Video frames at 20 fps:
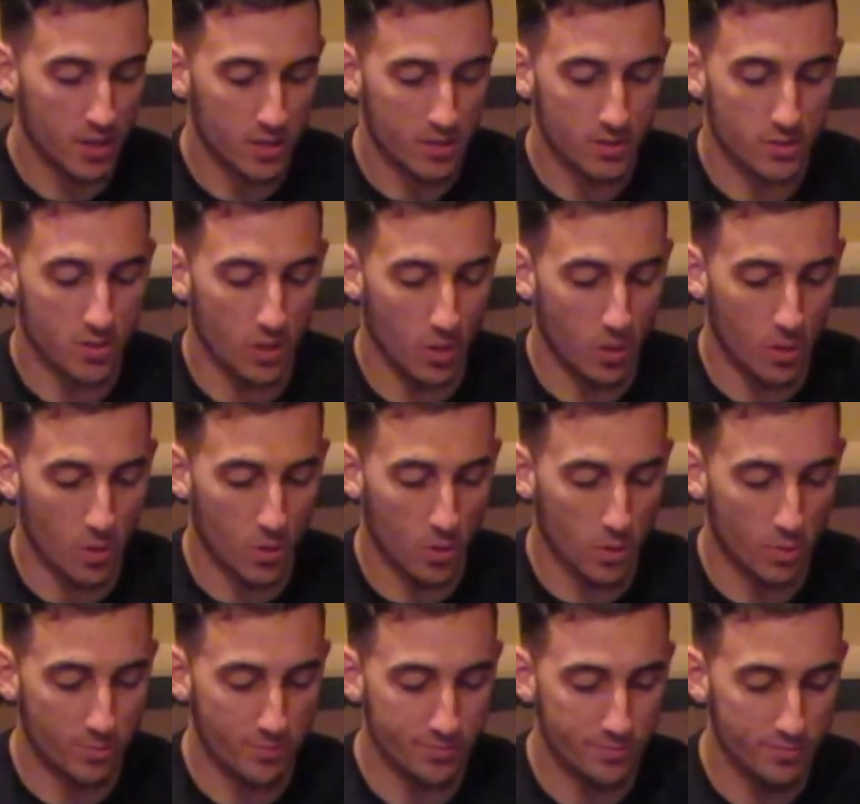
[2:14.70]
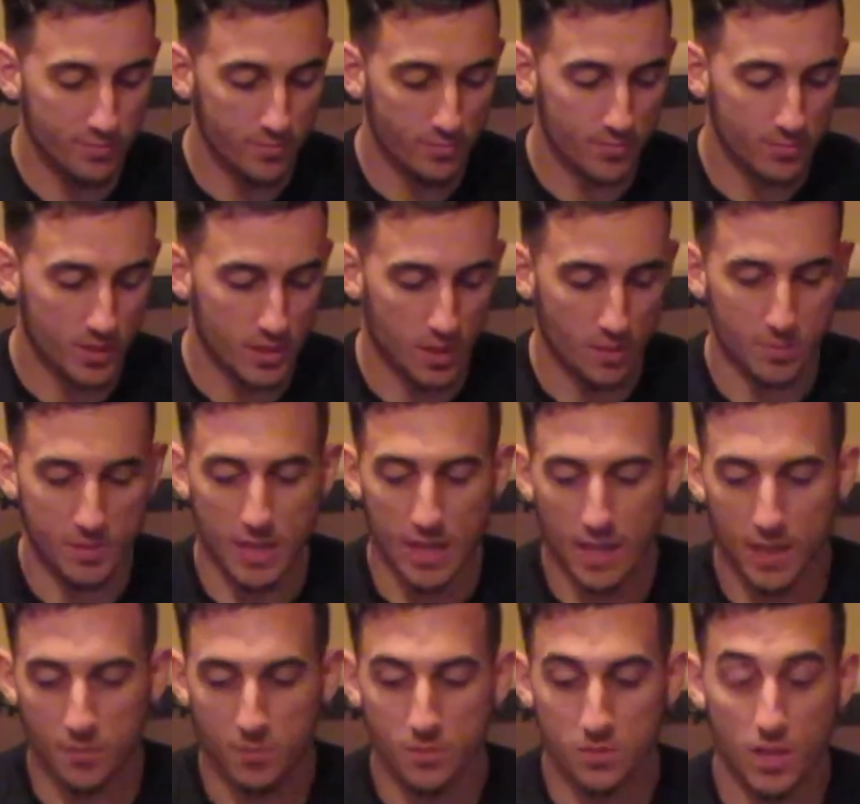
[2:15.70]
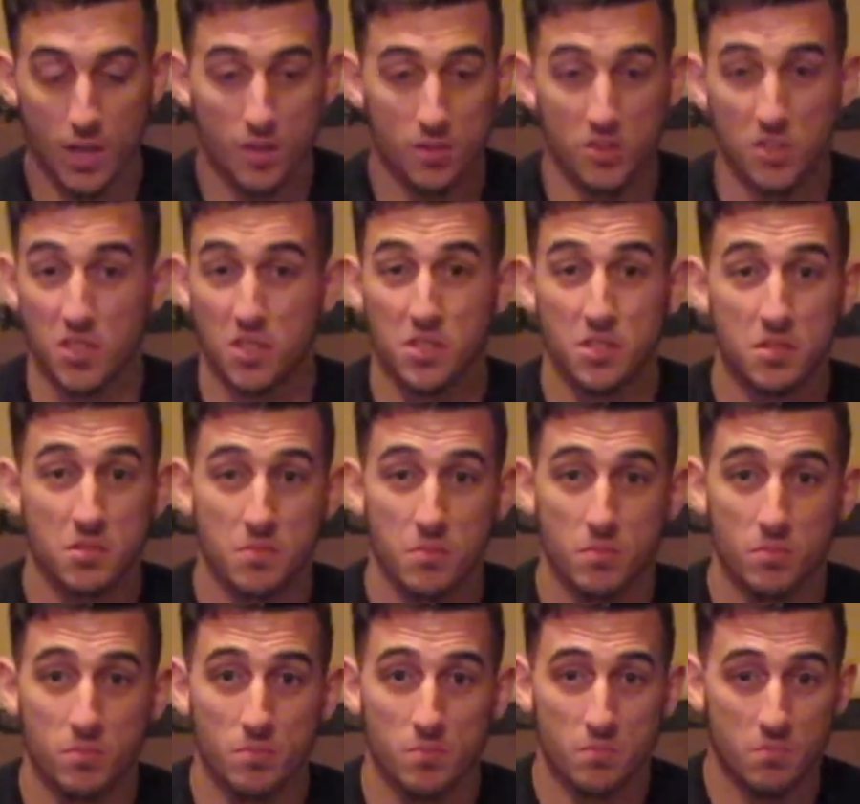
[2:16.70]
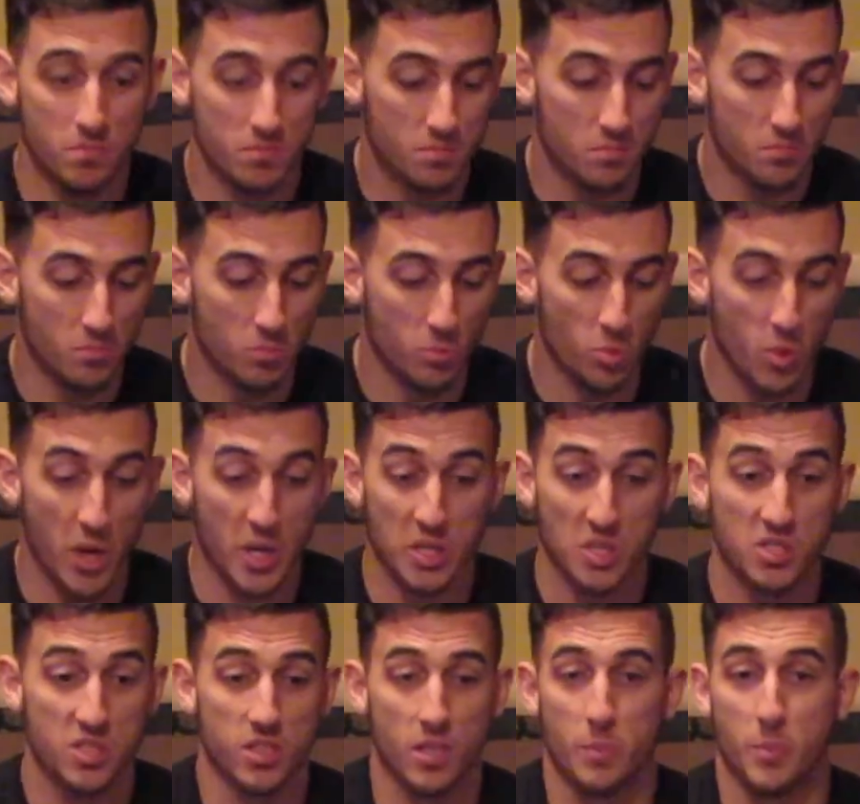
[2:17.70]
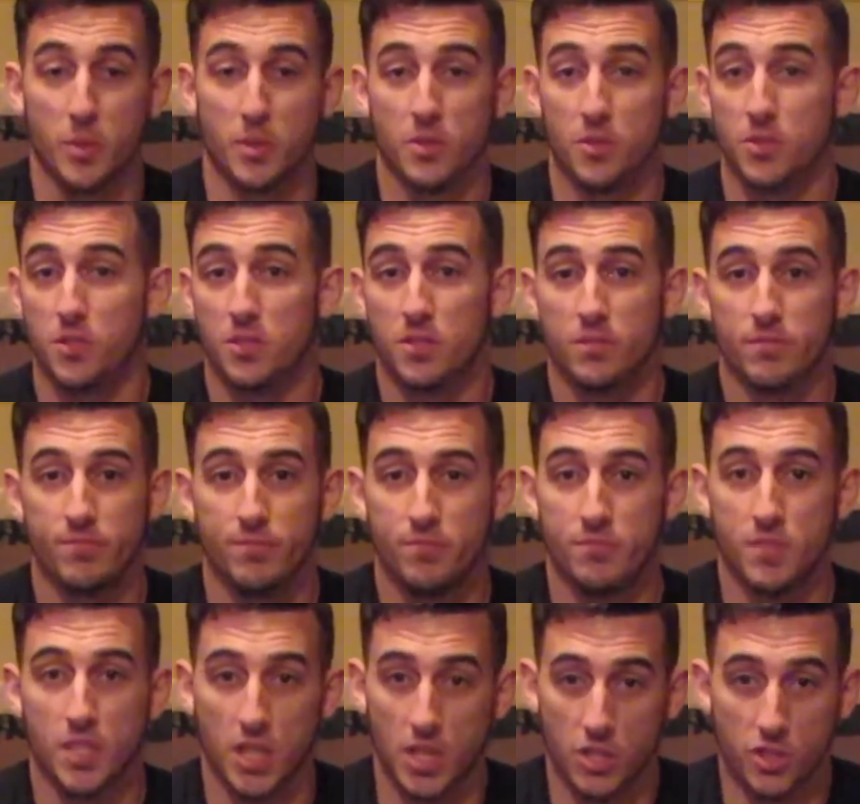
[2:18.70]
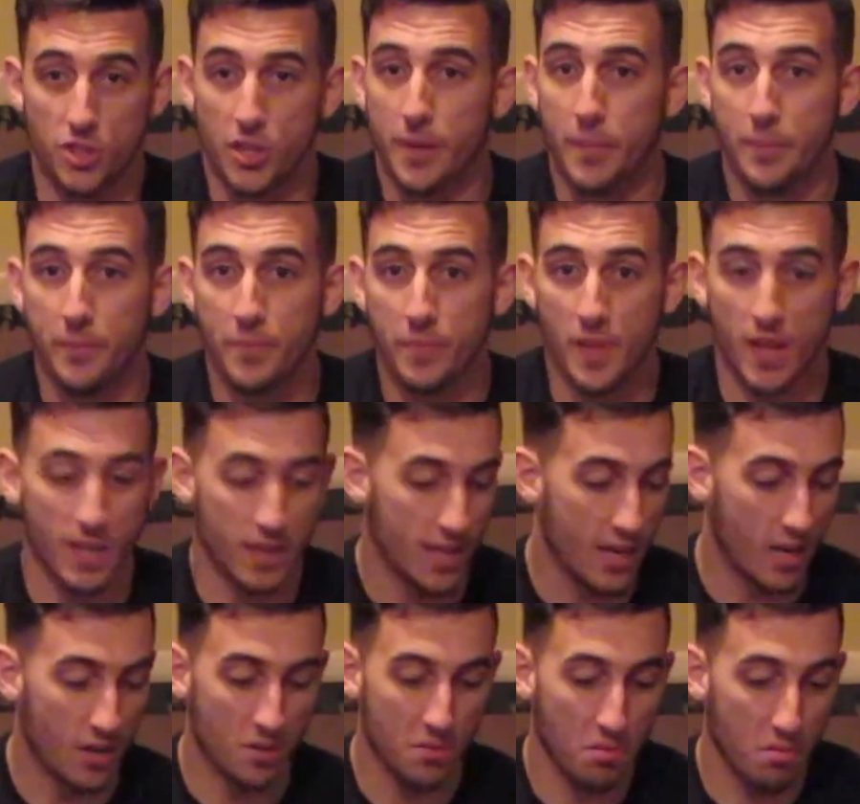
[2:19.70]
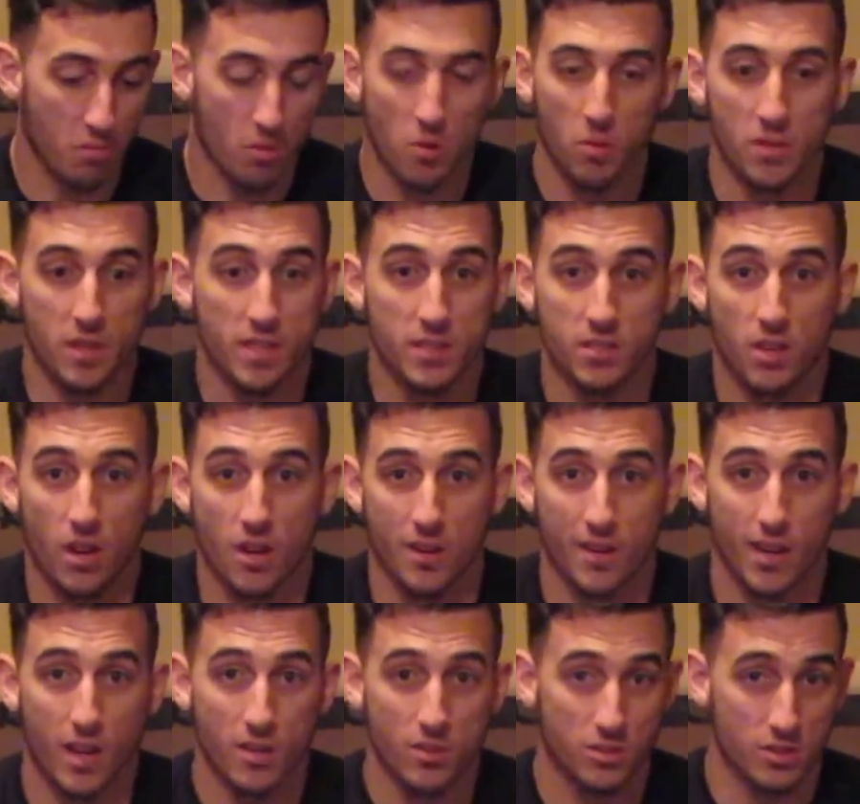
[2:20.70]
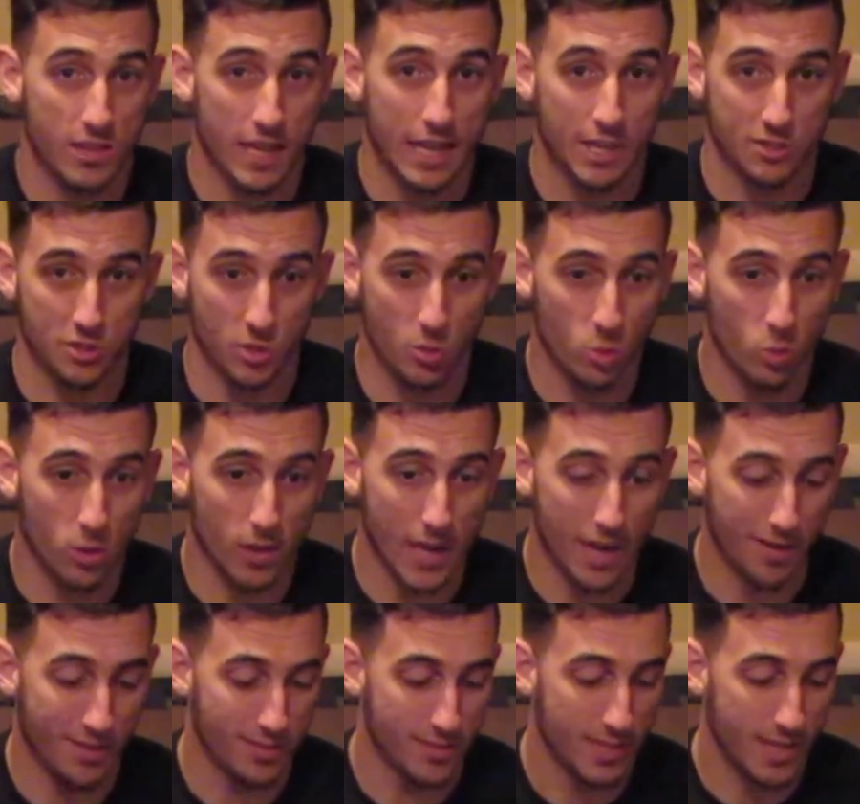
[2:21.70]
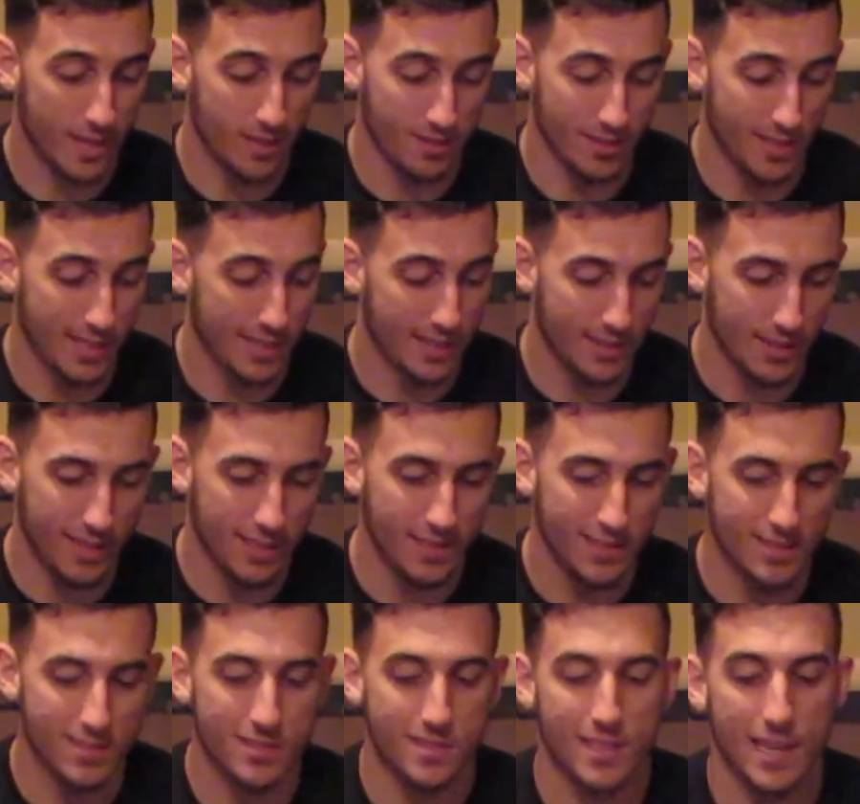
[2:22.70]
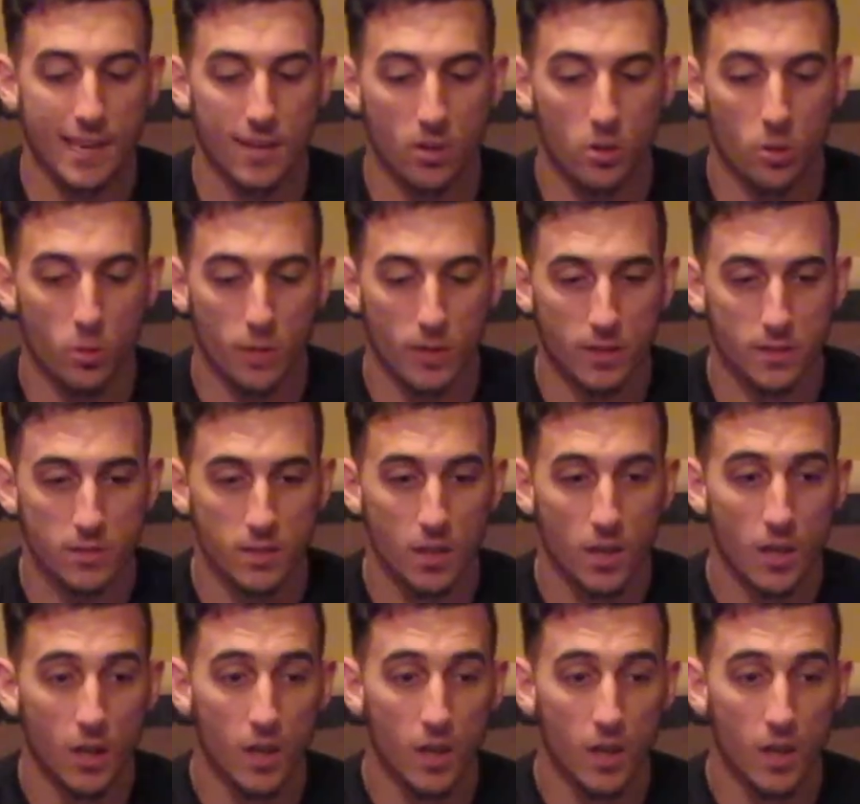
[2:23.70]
So sometimes I'll just wear slippers to the gym and then I'll throw these on and I'll just actually work out entirely in these, not always.